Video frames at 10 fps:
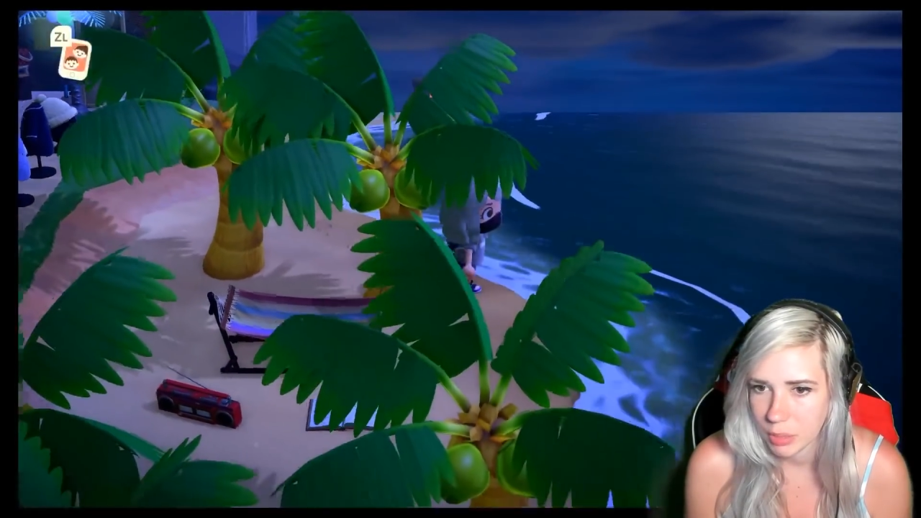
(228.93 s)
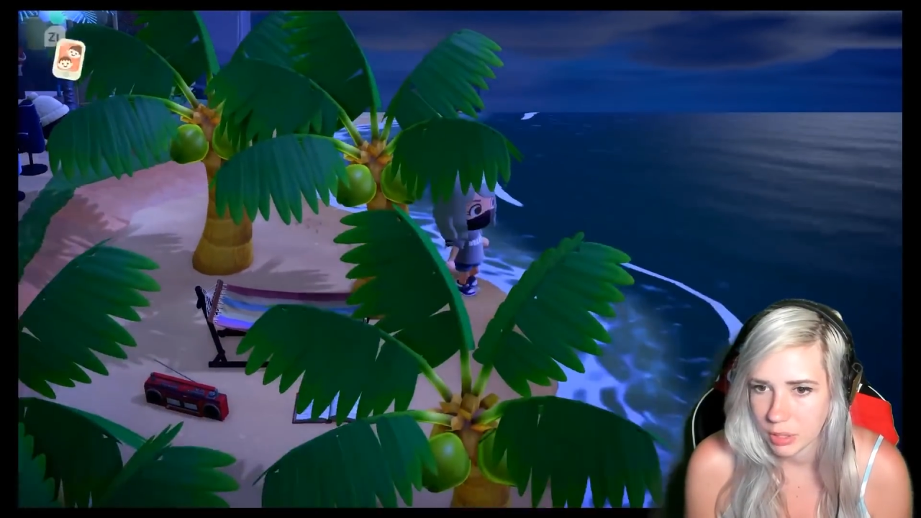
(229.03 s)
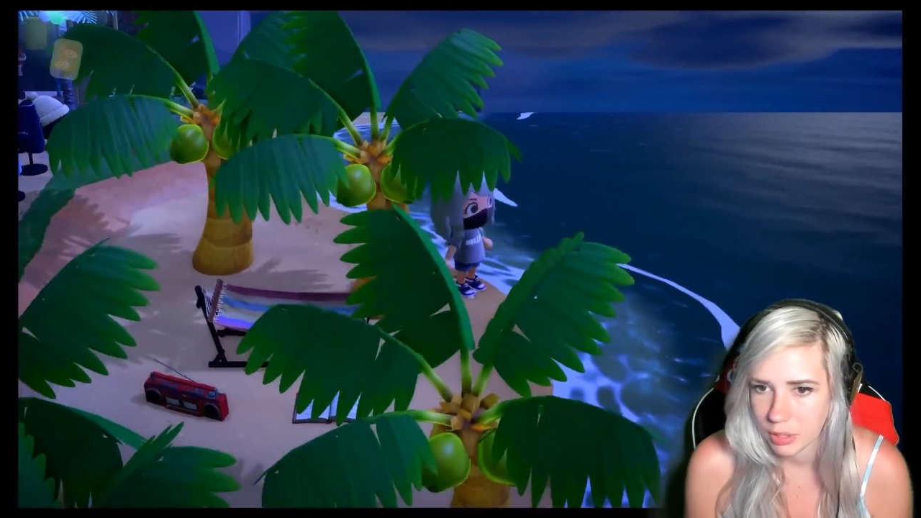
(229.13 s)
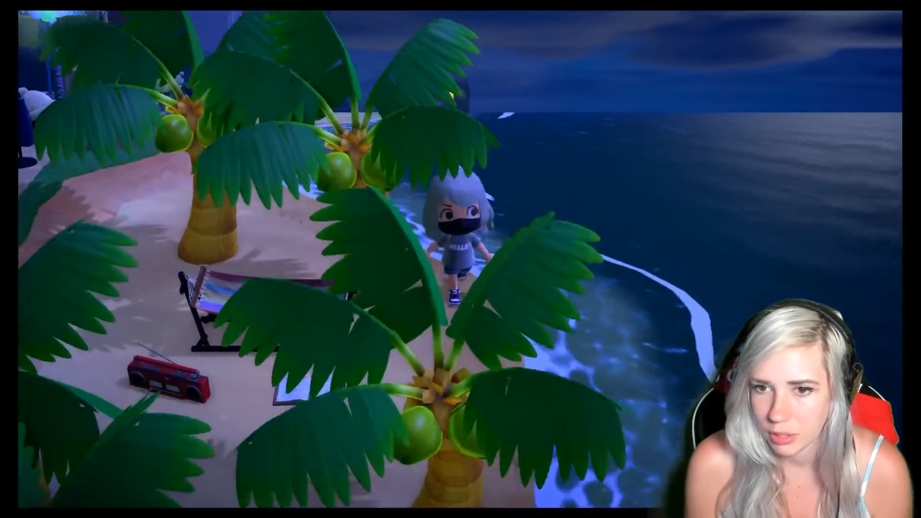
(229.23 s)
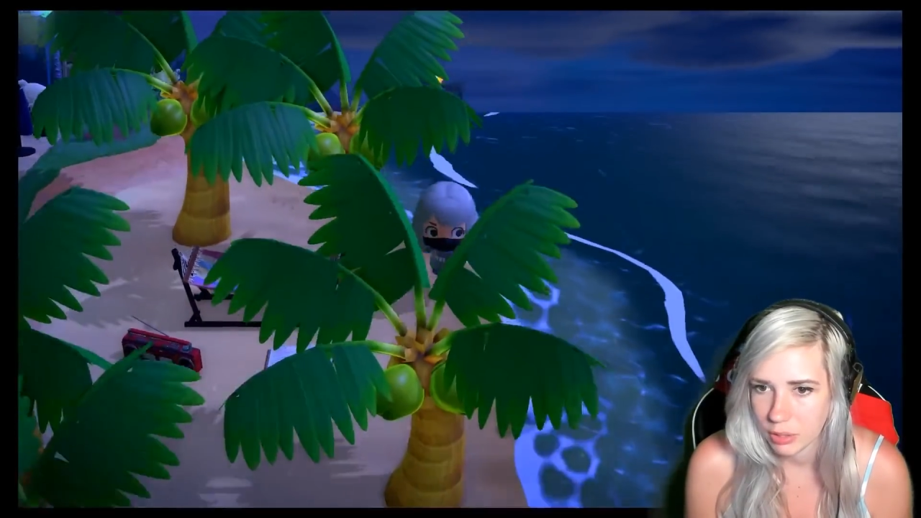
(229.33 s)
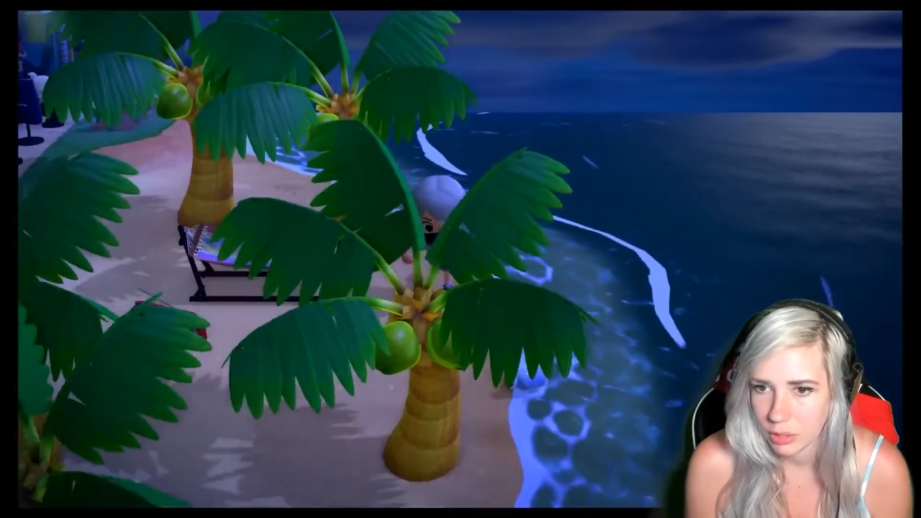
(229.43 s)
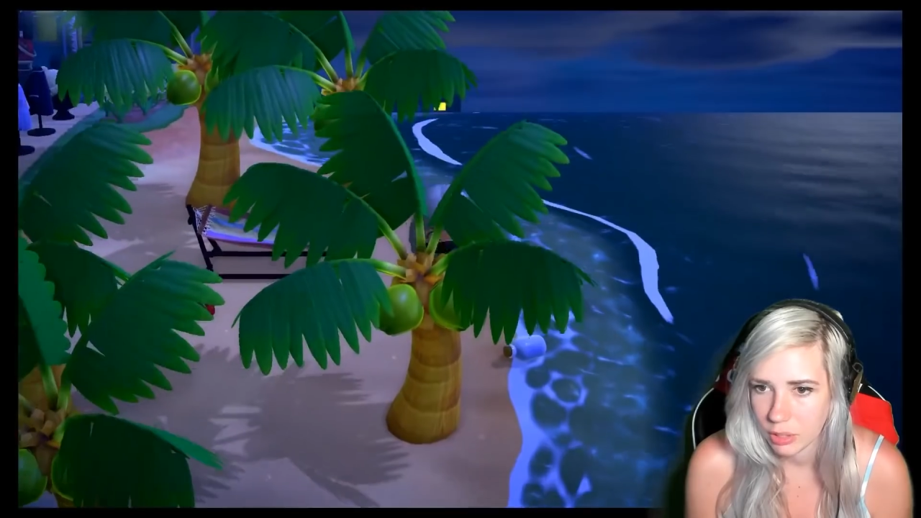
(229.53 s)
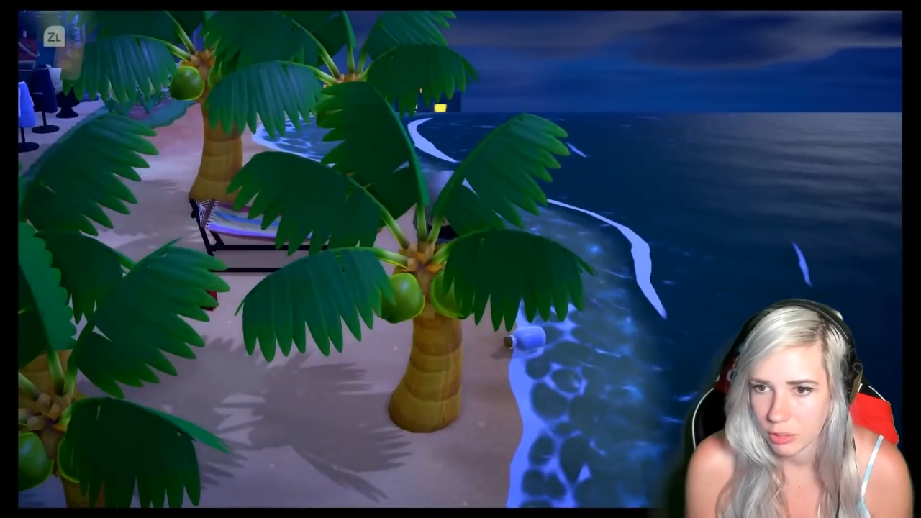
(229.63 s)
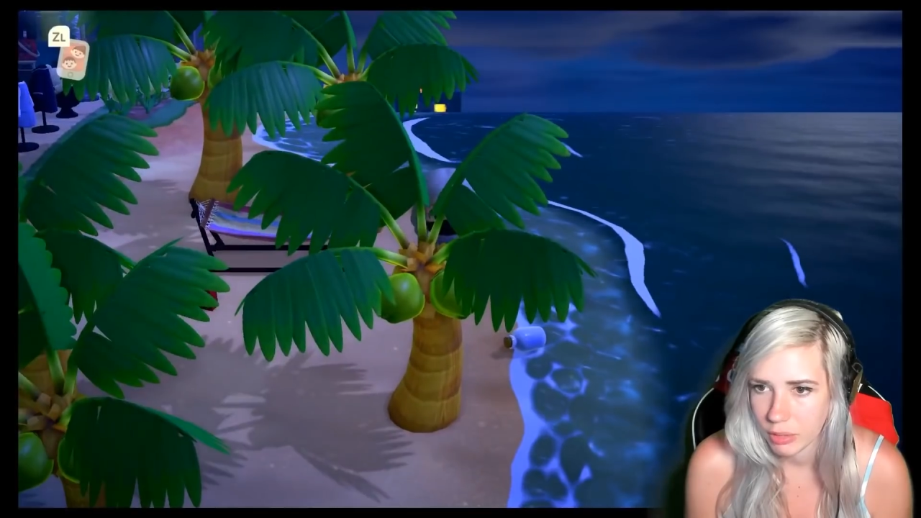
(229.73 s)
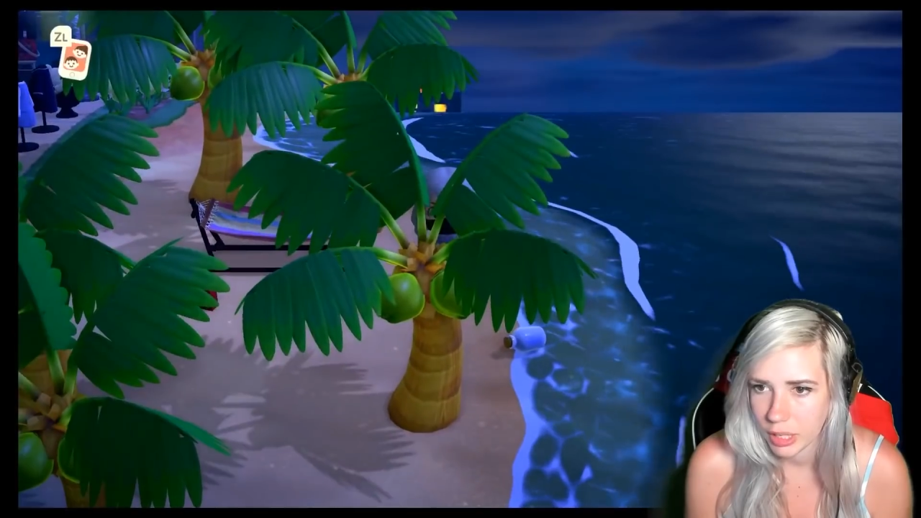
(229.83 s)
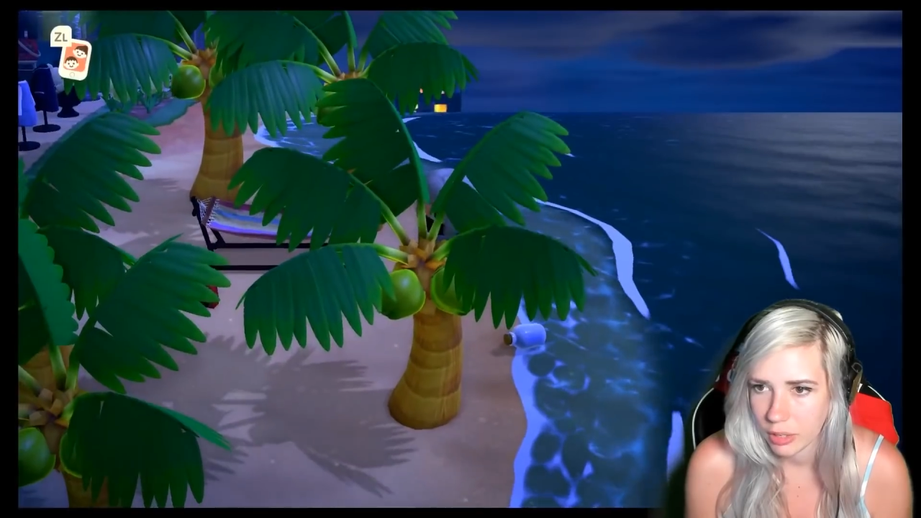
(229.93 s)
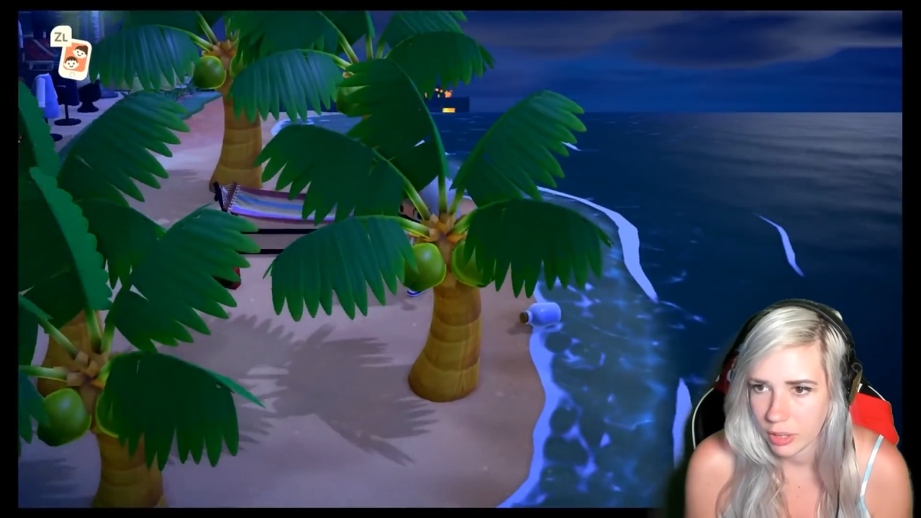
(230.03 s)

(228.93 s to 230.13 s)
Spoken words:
but you know, you got a little radio